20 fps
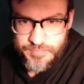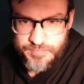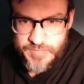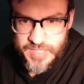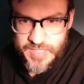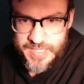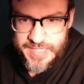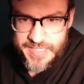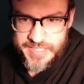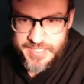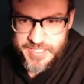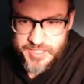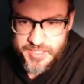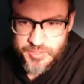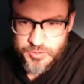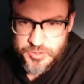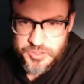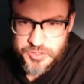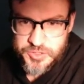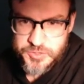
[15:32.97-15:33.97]
an idea
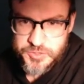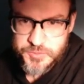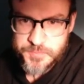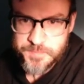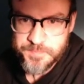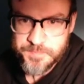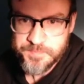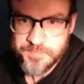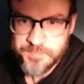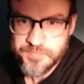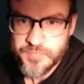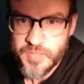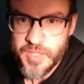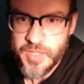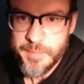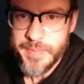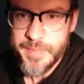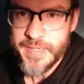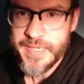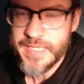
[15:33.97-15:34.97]
or two
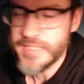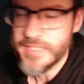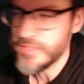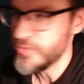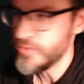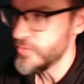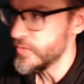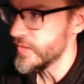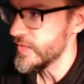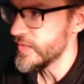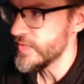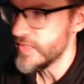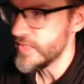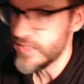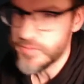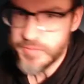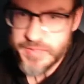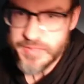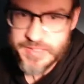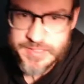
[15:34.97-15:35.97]
about how to uh,
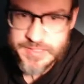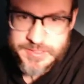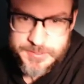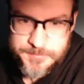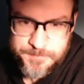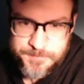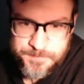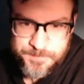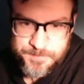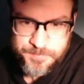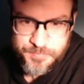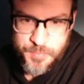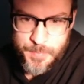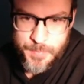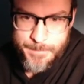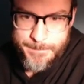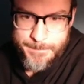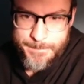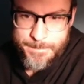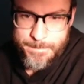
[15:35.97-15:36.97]
deal with this.
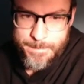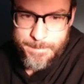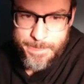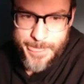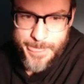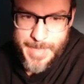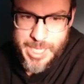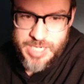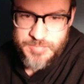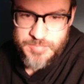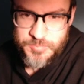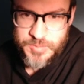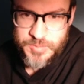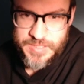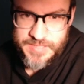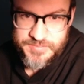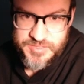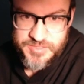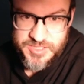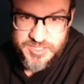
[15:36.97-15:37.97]
We'll
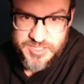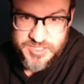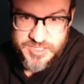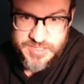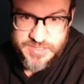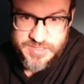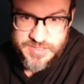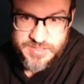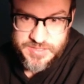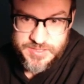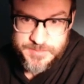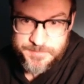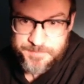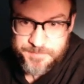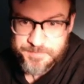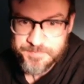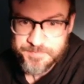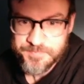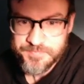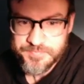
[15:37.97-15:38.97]
have to just
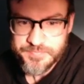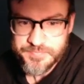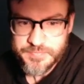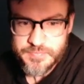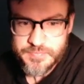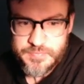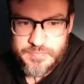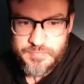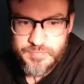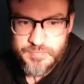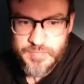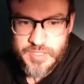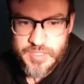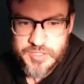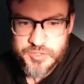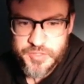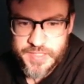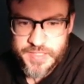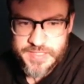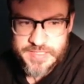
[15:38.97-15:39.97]

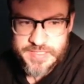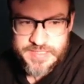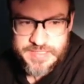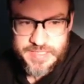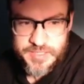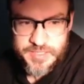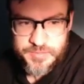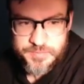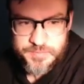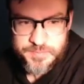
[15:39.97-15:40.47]
try this out.